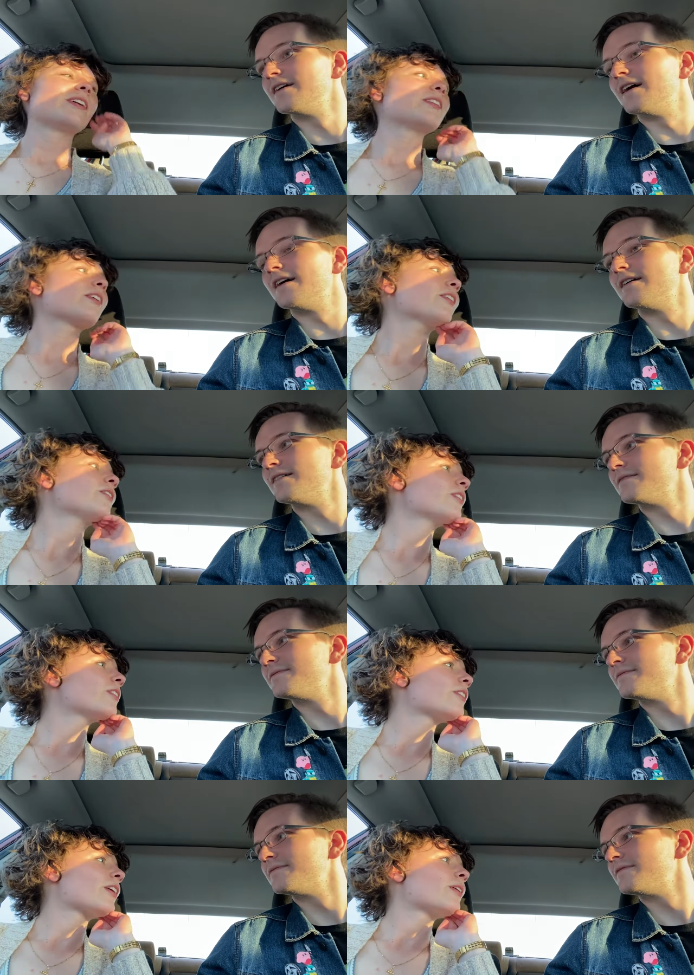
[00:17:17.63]
Speaker 1: It's because she's
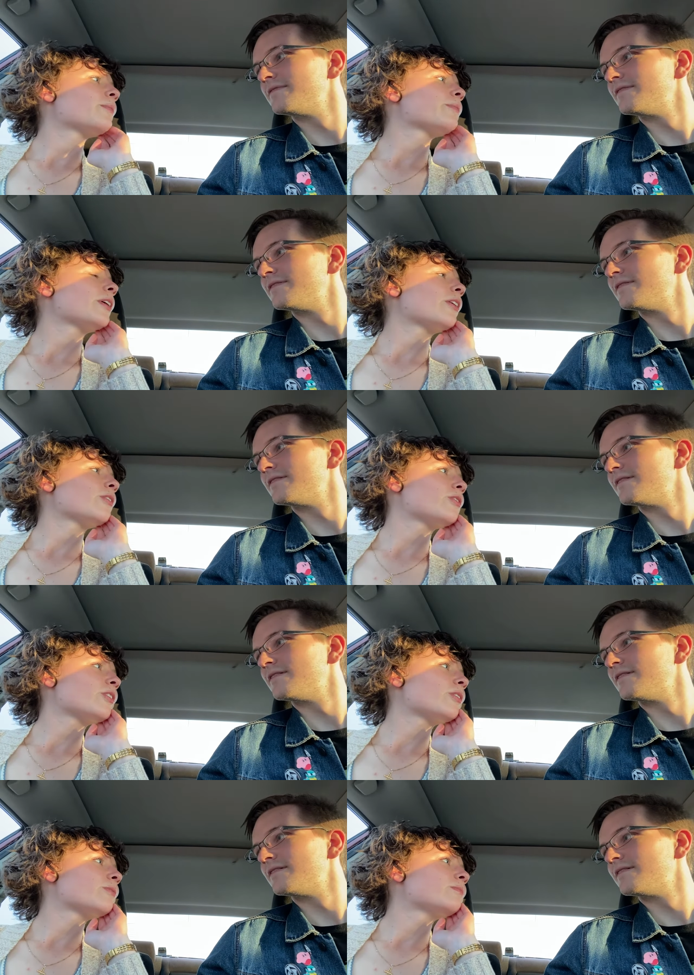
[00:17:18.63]
um an
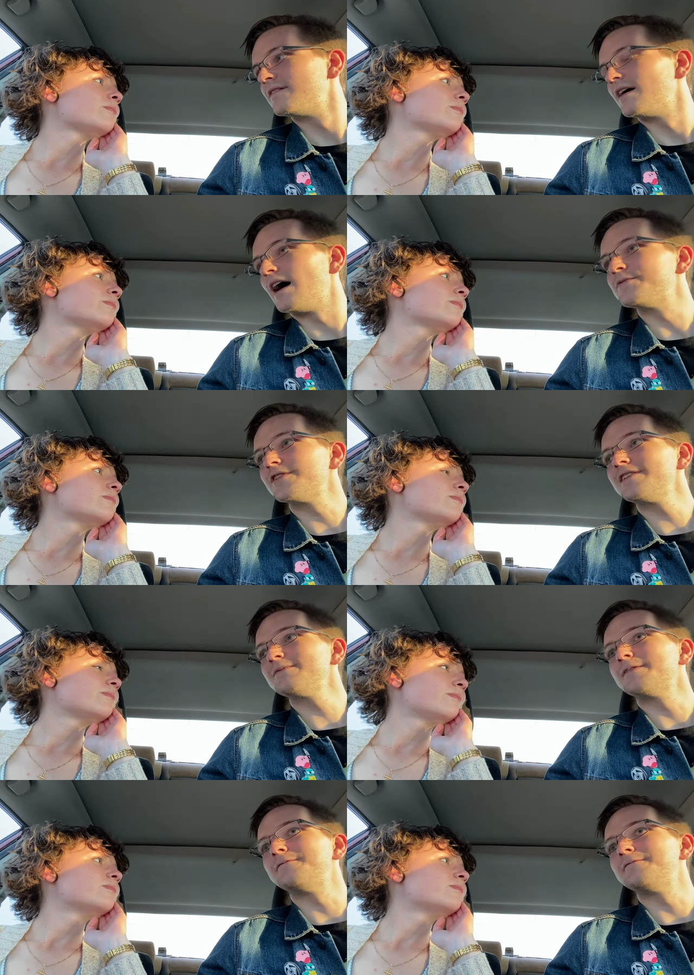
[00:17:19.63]
ingenue.
Speaker 2: I'm trying to think. My